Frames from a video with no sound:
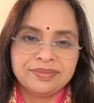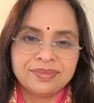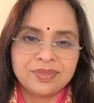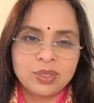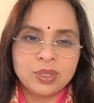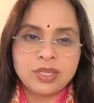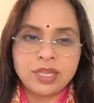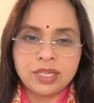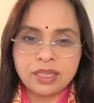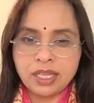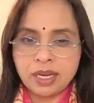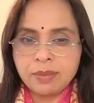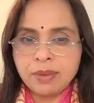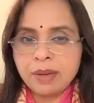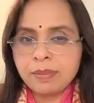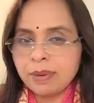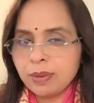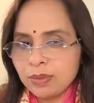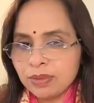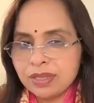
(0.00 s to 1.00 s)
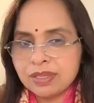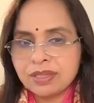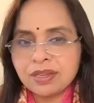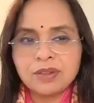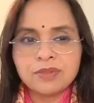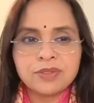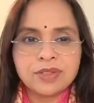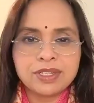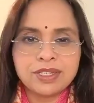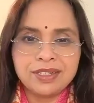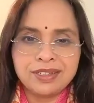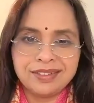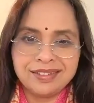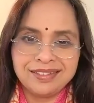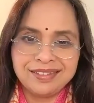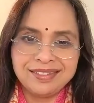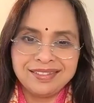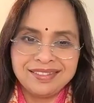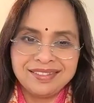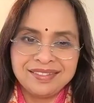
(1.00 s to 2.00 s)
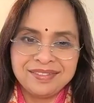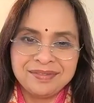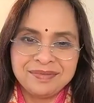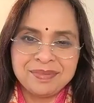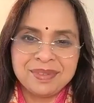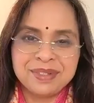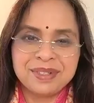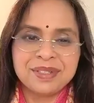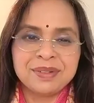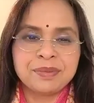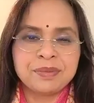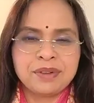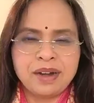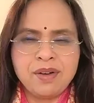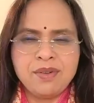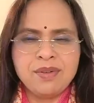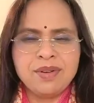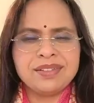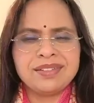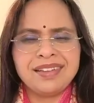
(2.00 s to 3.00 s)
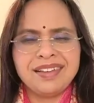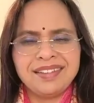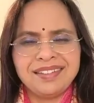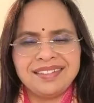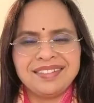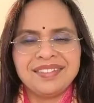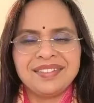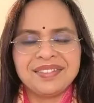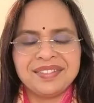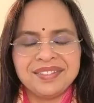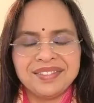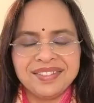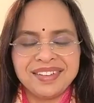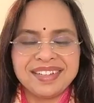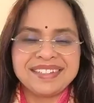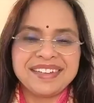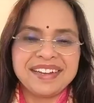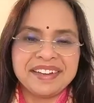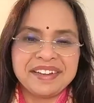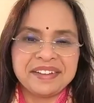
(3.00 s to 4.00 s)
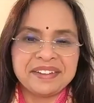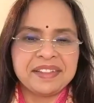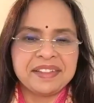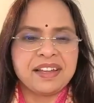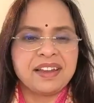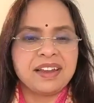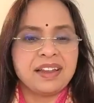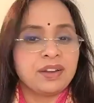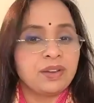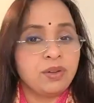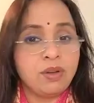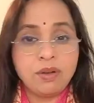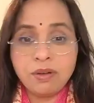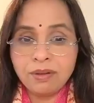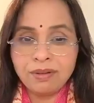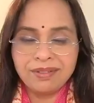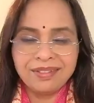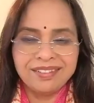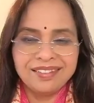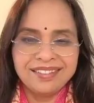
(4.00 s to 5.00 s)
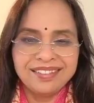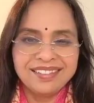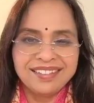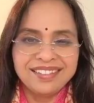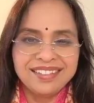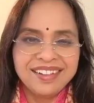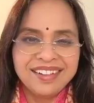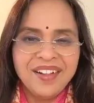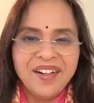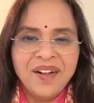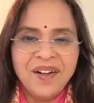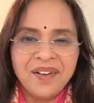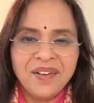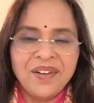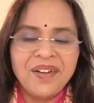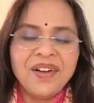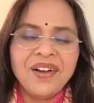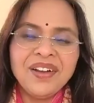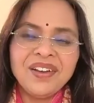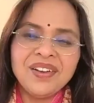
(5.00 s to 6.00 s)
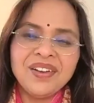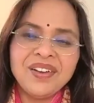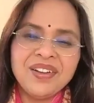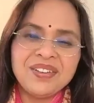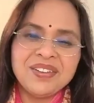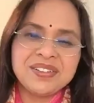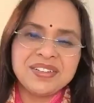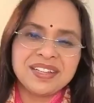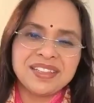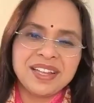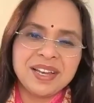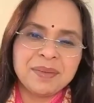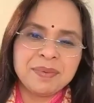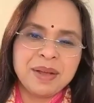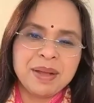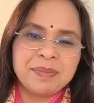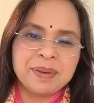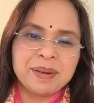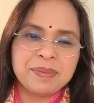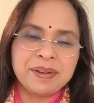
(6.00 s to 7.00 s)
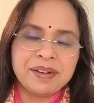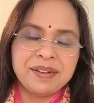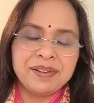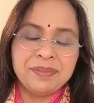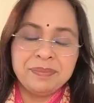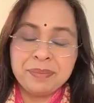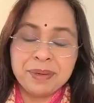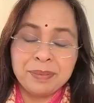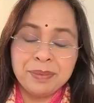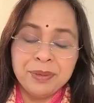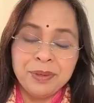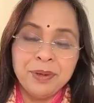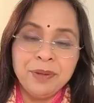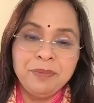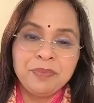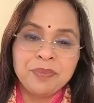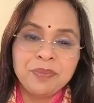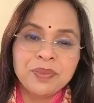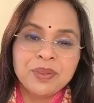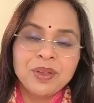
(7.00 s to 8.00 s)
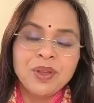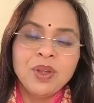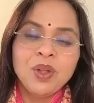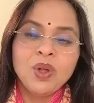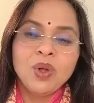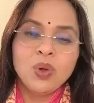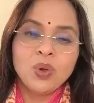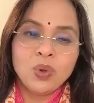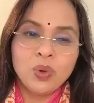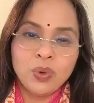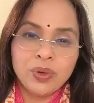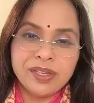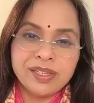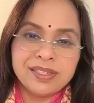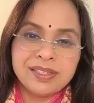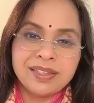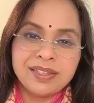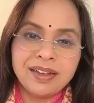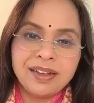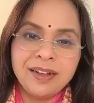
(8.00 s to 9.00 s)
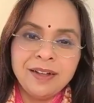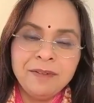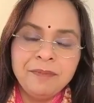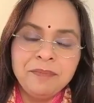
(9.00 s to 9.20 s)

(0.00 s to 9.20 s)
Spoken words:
So Chaitanya Mahaprabhu is the son of Sachi. But the crowd is like, ecstatic. They are like, no, all glories to Chaitanya Mahaprabhu, who is the